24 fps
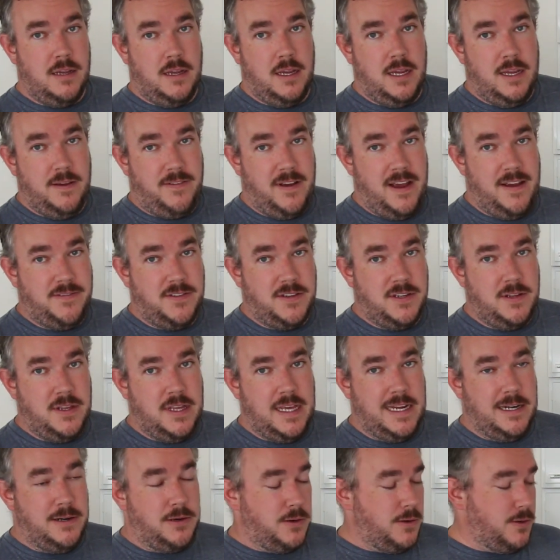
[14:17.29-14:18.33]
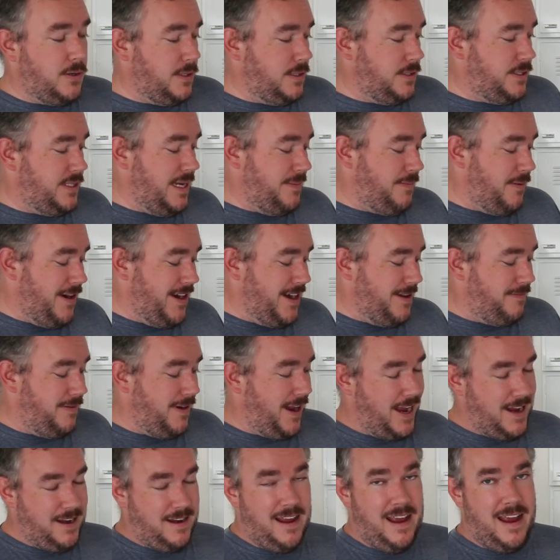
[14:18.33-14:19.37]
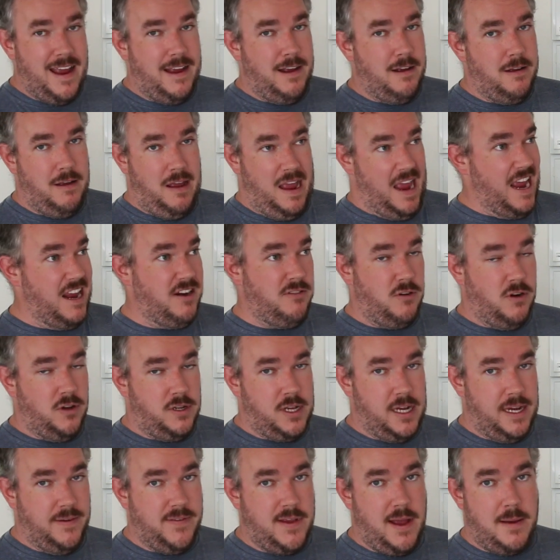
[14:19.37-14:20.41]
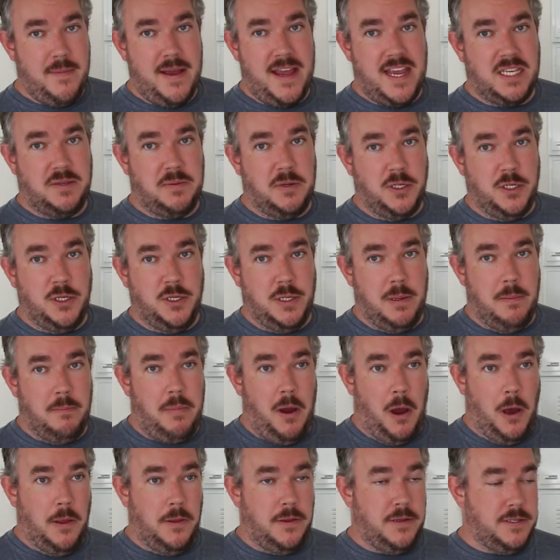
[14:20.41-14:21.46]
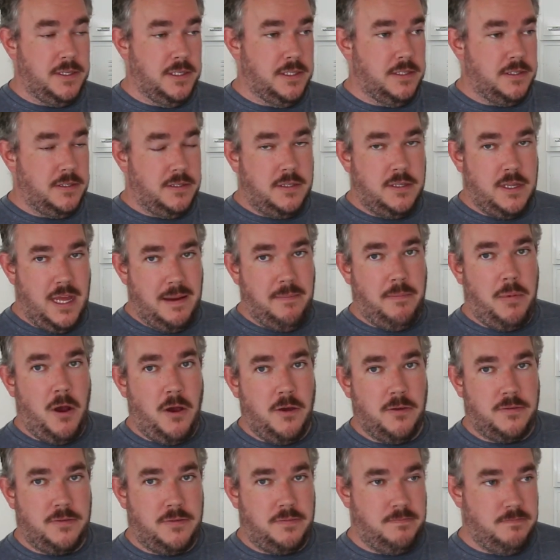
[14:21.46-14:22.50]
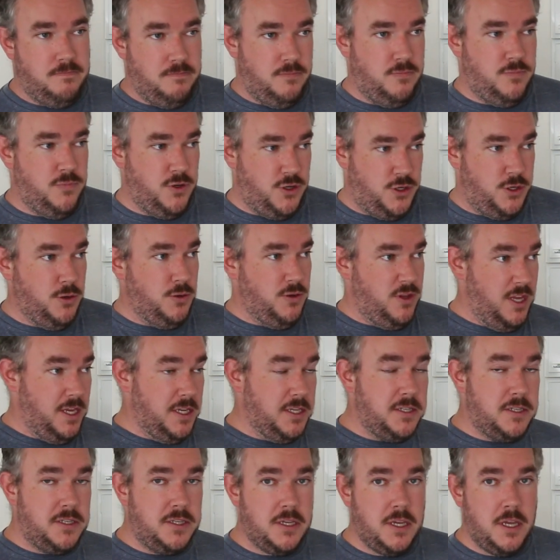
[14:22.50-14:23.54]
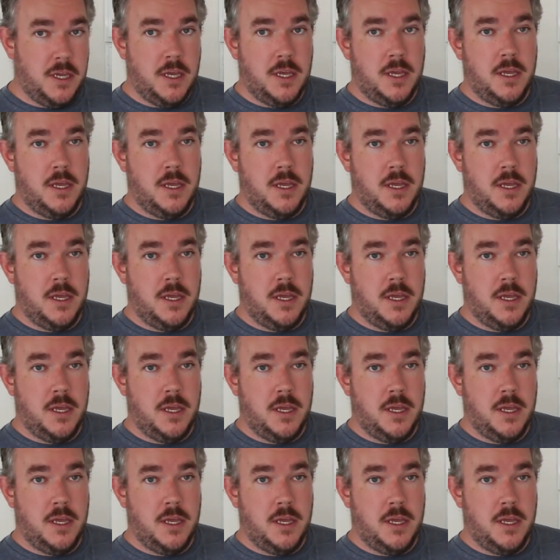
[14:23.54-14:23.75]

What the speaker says: if I have to do the air oil separator plate and rocker cover, I may as well do them both, since they both do this.